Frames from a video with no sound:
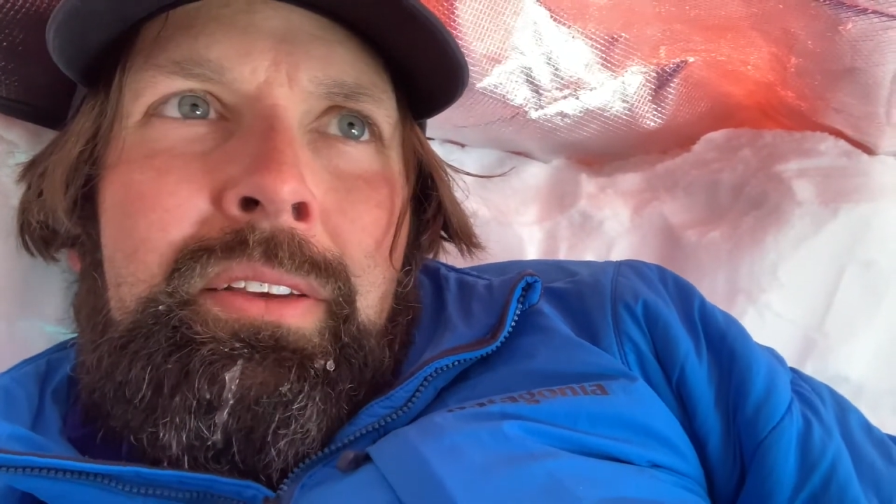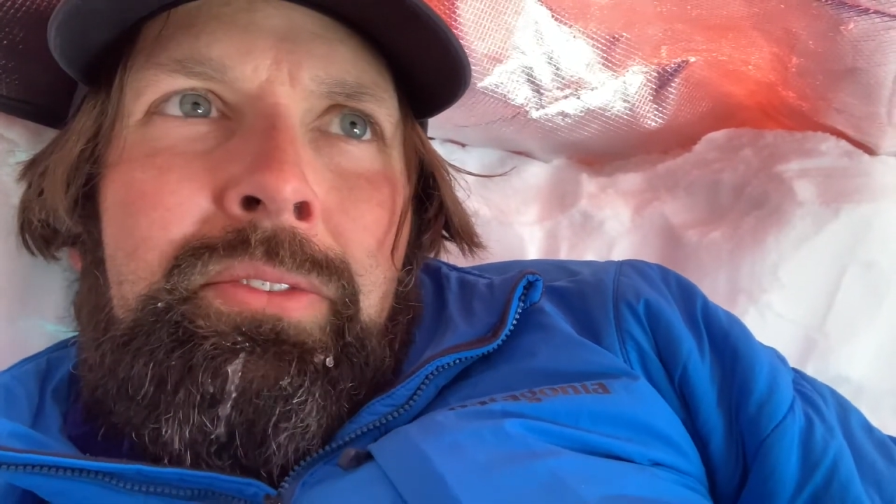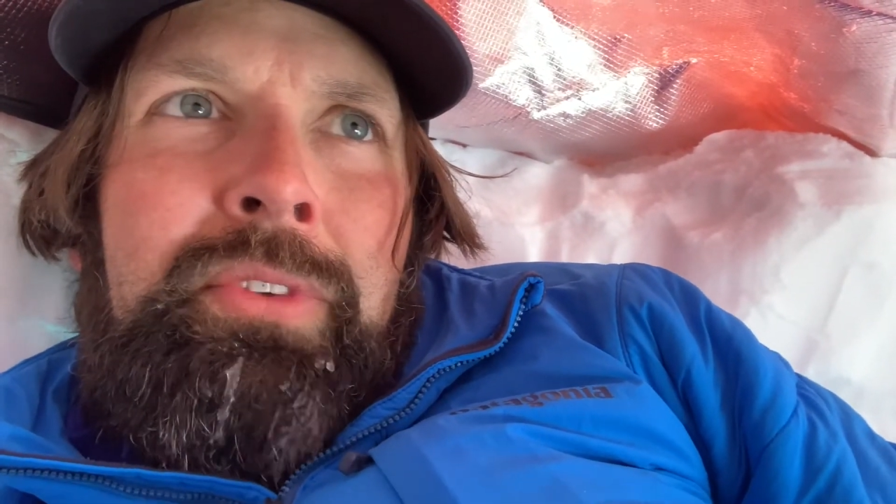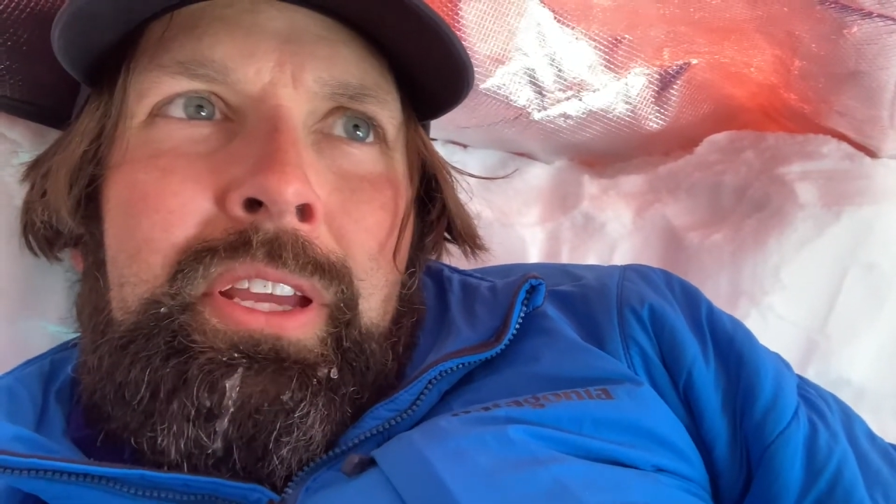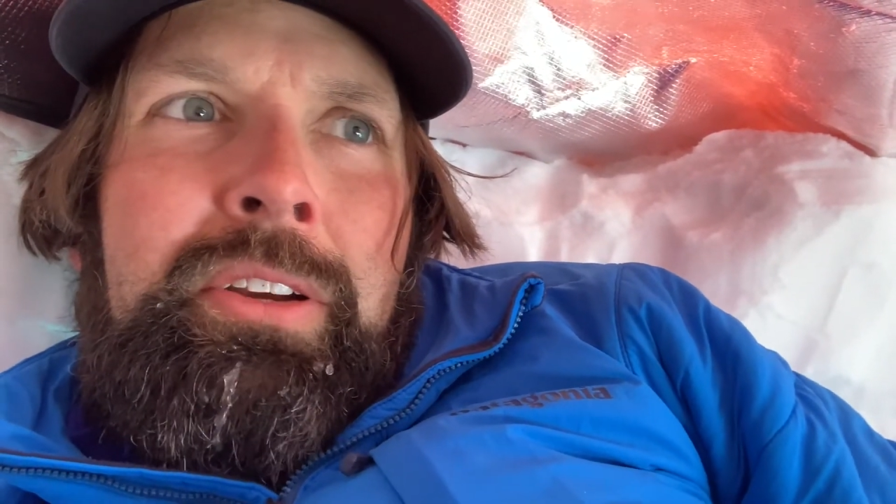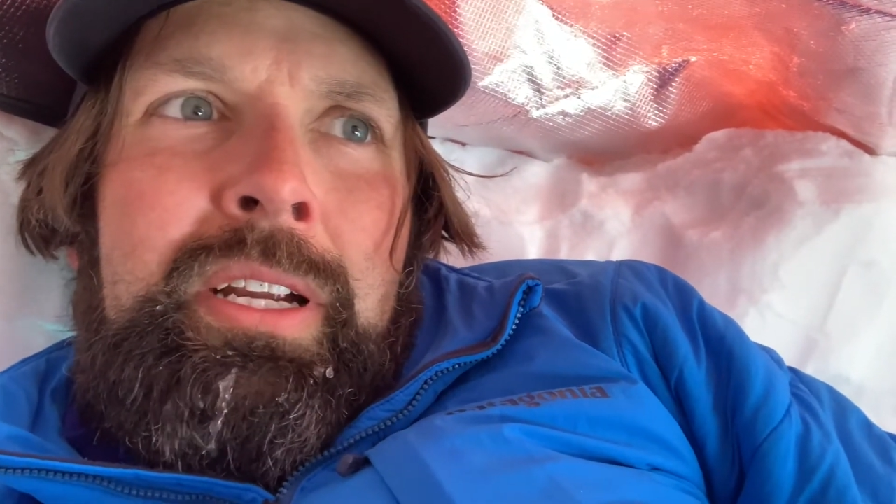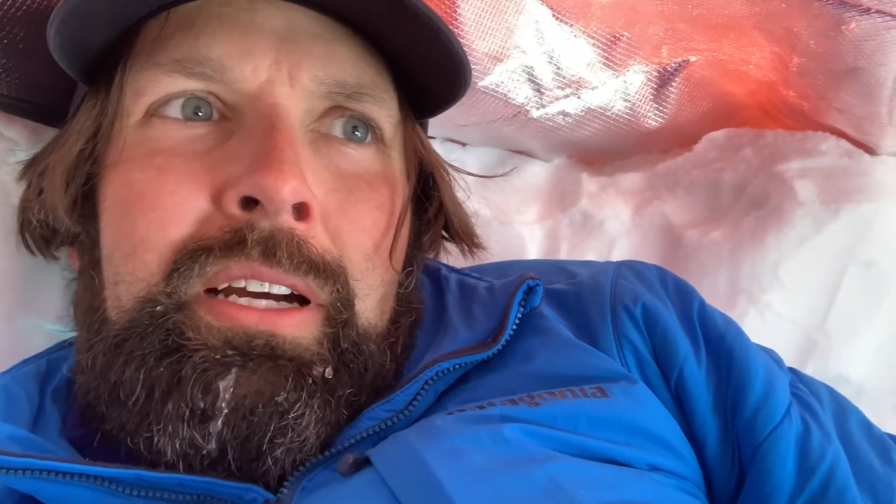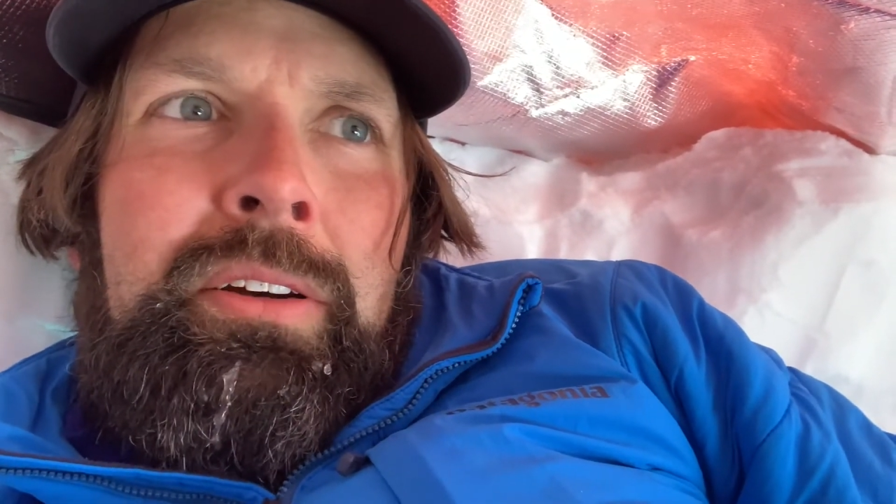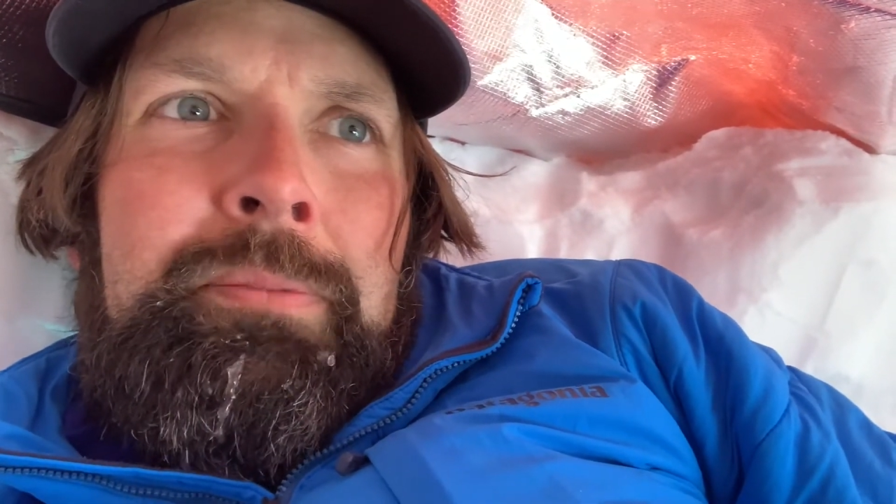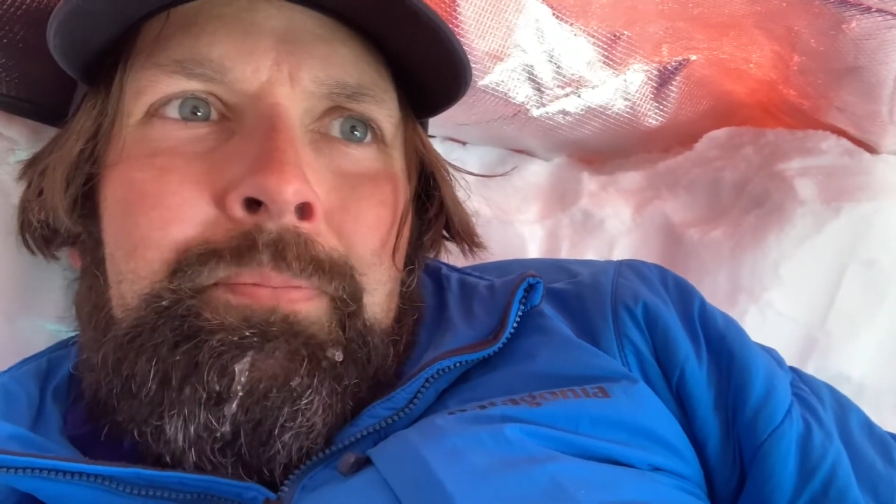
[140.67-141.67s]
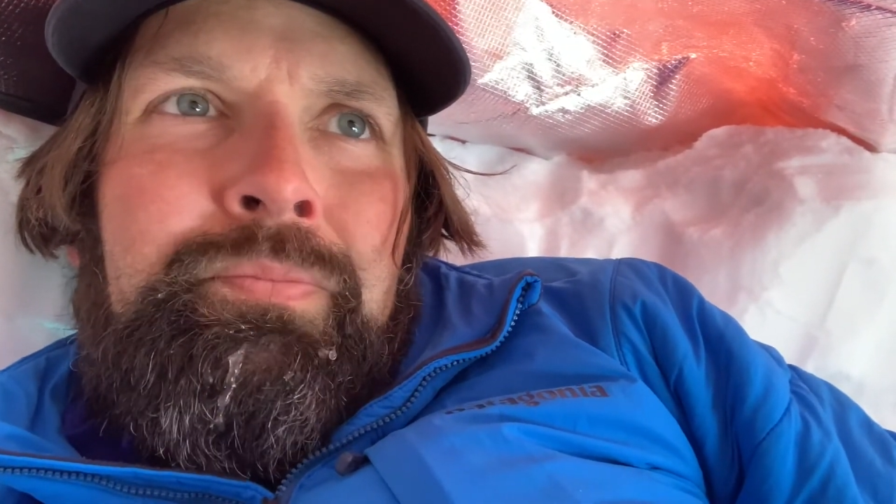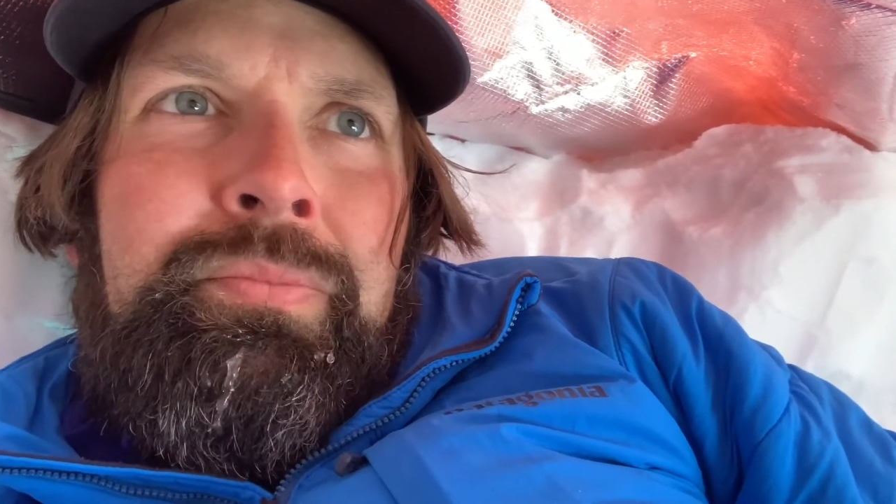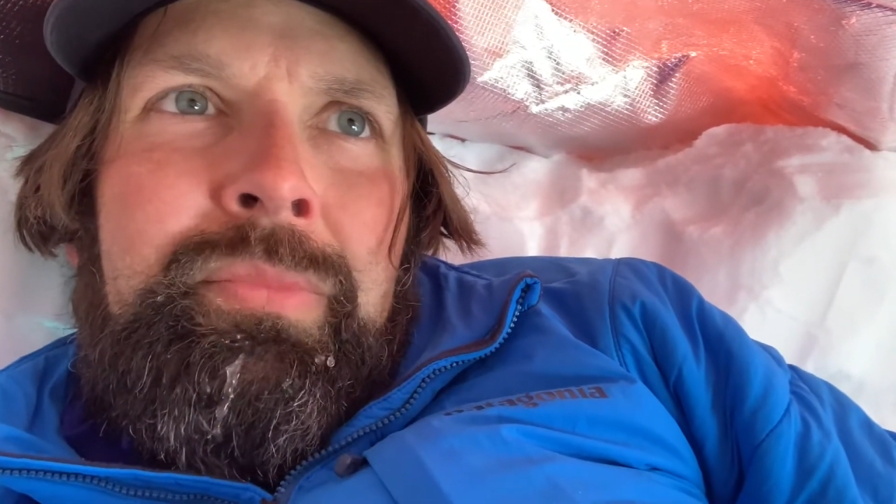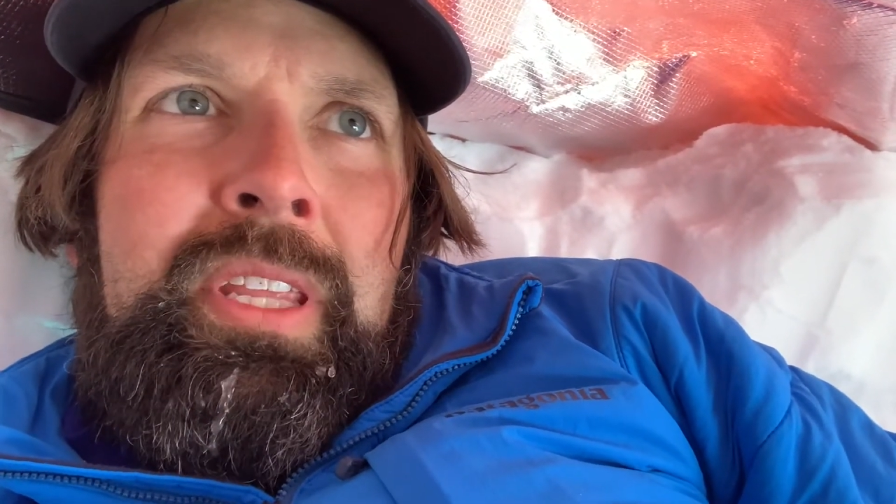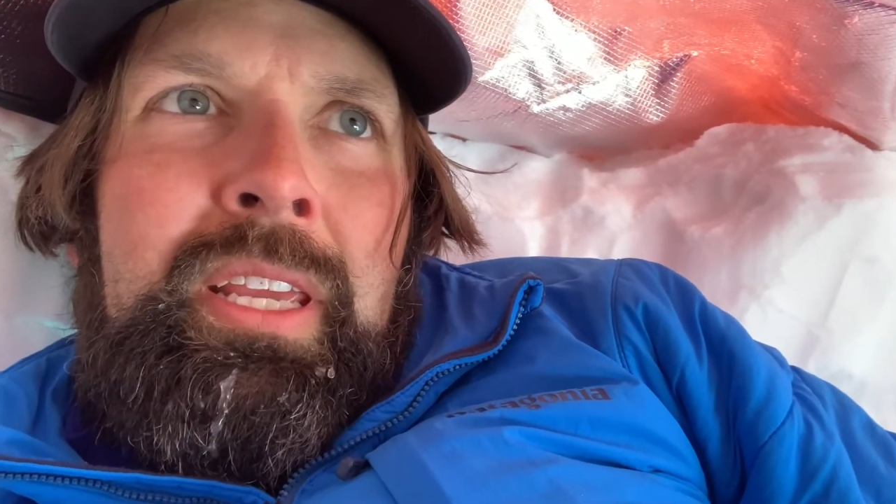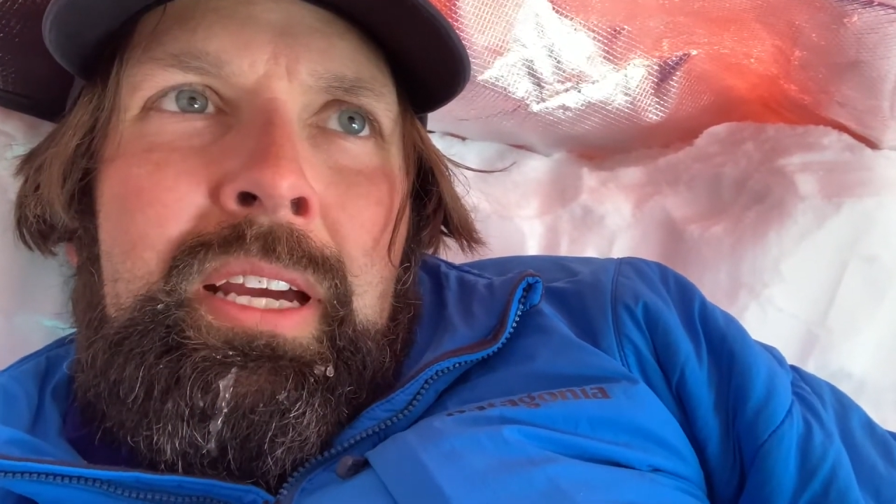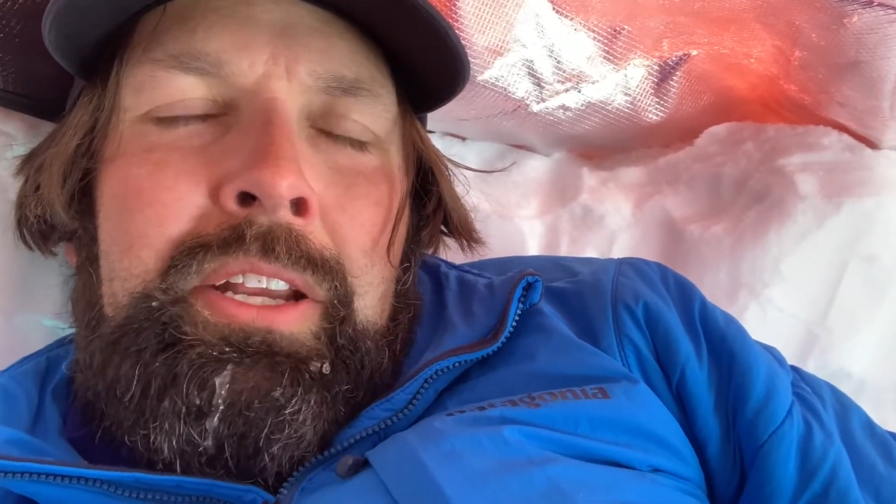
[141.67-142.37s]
Figure out the uh,